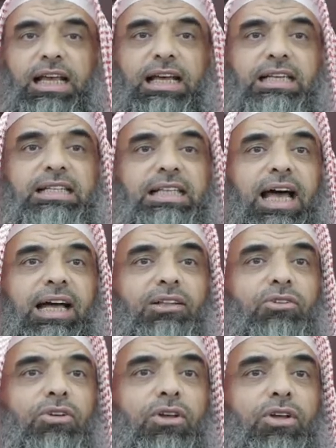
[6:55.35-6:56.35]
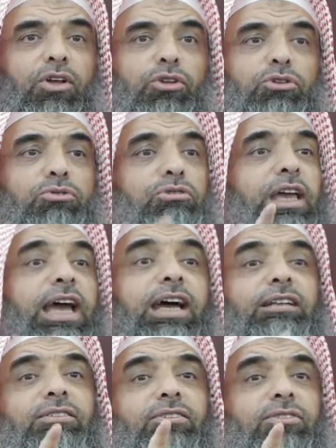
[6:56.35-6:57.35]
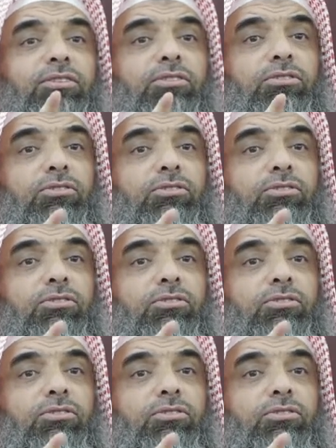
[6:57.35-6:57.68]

is that you can't